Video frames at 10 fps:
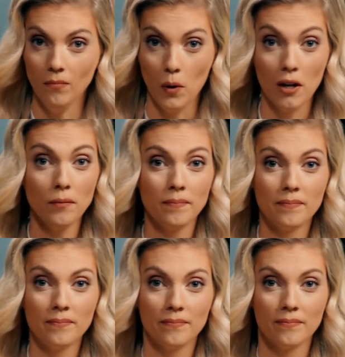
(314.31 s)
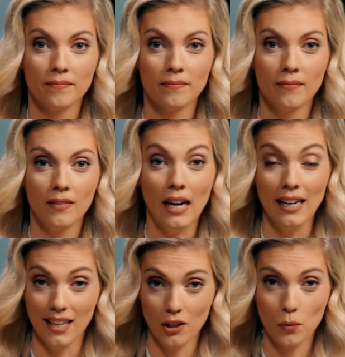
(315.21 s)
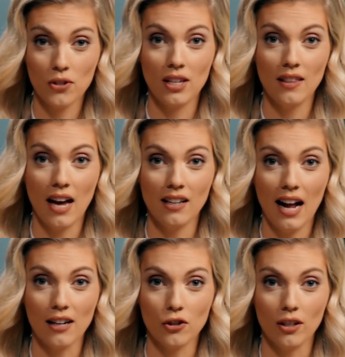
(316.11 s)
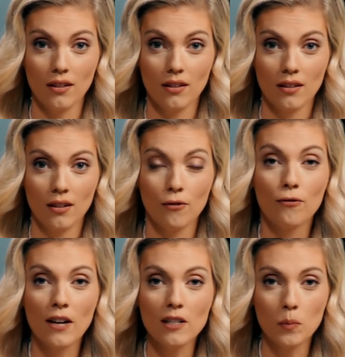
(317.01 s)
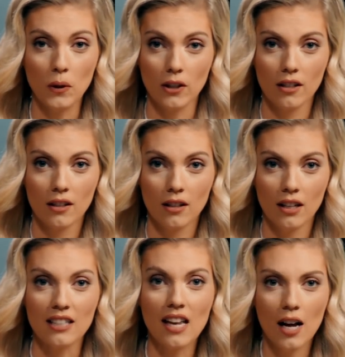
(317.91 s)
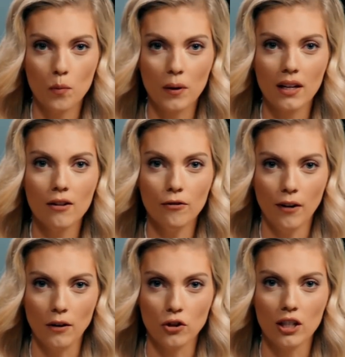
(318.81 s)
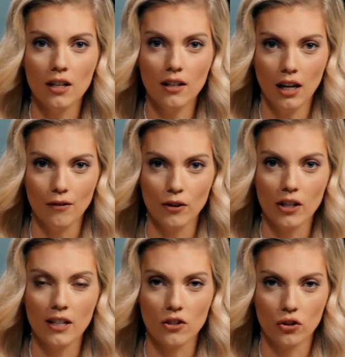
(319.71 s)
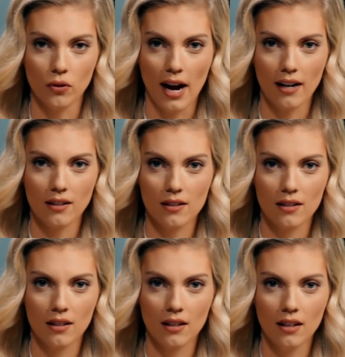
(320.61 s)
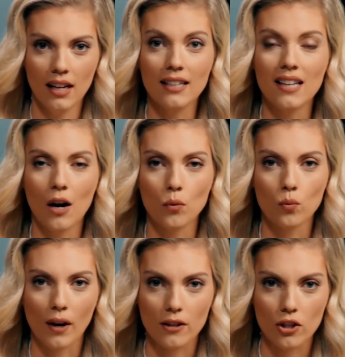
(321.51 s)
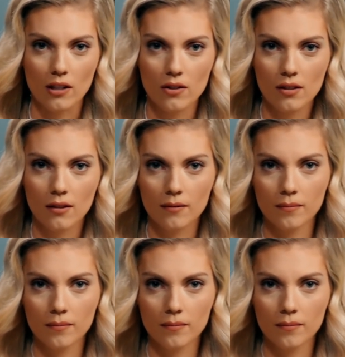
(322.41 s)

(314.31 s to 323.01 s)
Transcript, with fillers: Well, I guess we're seeing that in action. Facebook is helping Fauci cover his tracks. It's outrageous.